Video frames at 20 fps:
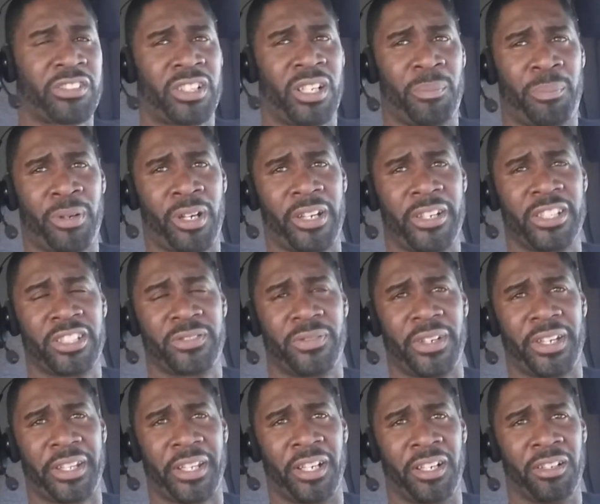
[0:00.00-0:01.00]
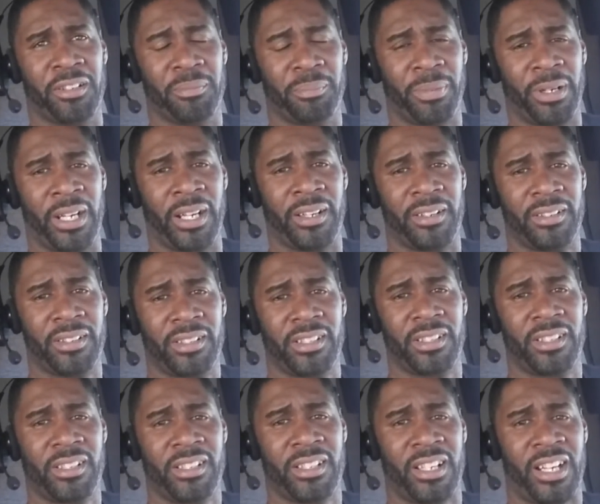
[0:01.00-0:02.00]
I was going to put in this video, but
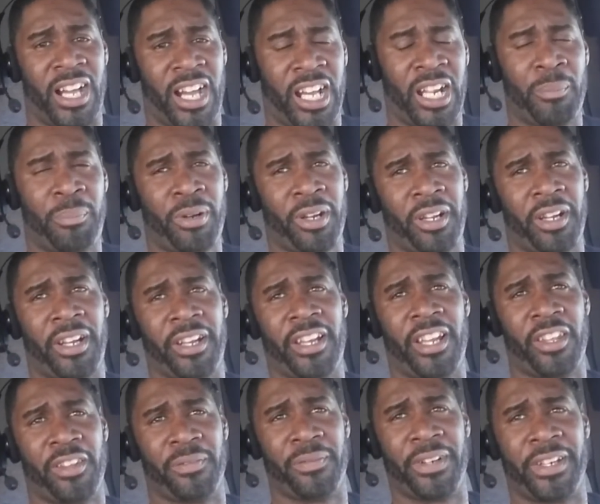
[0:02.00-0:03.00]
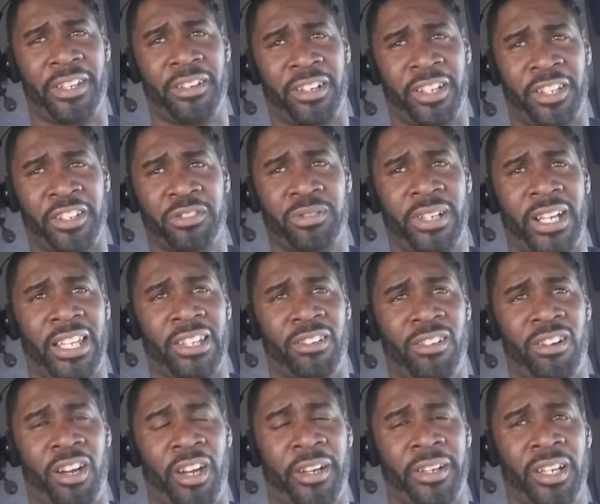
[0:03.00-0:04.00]
I'm going to put it on another video because this one got
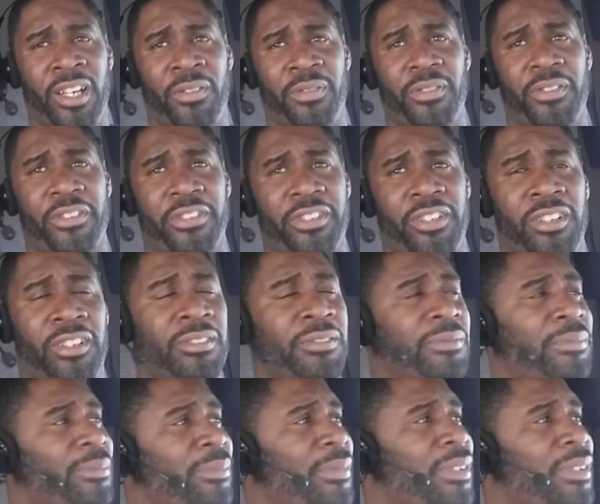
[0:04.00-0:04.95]
long enough. So,